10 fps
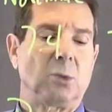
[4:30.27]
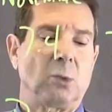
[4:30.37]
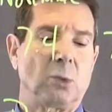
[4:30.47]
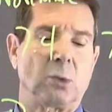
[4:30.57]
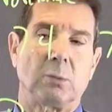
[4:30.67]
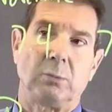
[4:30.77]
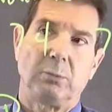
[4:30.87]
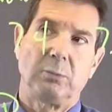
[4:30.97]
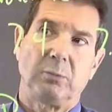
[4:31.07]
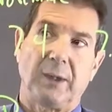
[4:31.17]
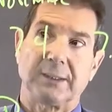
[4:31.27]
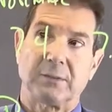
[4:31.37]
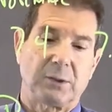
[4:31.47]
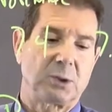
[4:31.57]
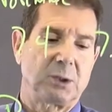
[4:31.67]
or vice
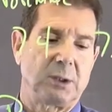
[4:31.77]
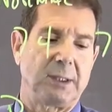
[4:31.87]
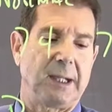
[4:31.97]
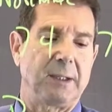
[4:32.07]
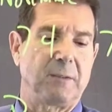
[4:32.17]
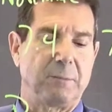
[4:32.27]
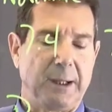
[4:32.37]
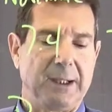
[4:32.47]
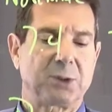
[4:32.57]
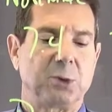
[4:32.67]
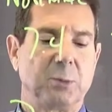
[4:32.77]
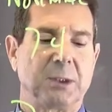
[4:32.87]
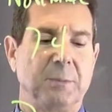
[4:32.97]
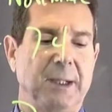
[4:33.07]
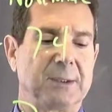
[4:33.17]
versa, not enough base, too
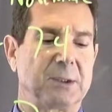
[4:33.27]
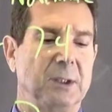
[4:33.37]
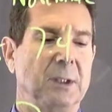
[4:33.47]
much base?